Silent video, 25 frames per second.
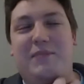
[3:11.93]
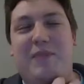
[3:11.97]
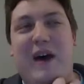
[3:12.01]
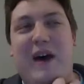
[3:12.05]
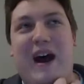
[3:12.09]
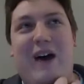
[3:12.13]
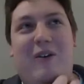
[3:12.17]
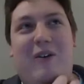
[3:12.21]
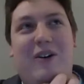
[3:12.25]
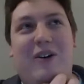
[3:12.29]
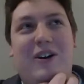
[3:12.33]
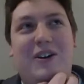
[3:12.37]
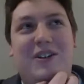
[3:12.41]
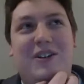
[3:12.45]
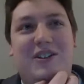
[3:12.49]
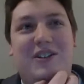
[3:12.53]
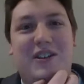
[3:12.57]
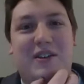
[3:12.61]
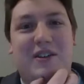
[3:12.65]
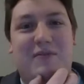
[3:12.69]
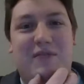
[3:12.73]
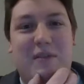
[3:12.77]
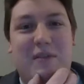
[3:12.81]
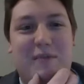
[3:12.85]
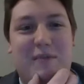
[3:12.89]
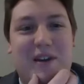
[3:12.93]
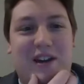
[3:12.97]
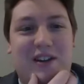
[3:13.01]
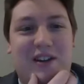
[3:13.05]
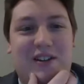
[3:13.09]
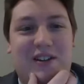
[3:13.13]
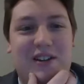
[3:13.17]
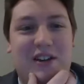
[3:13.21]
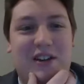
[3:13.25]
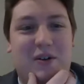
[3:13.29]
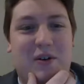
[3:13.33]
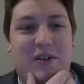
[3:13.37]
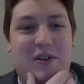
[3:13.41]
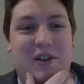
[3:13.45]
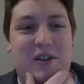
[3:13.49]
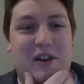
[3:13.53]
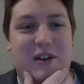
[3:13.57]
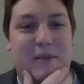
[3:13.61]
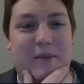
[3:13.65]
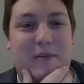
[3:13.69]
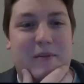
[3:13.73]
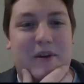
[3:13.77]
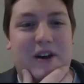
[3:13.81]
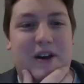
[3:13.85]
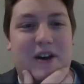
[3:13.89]
powers if they make a deal with
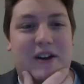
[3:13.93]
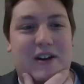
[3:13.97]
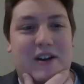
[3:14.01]
him,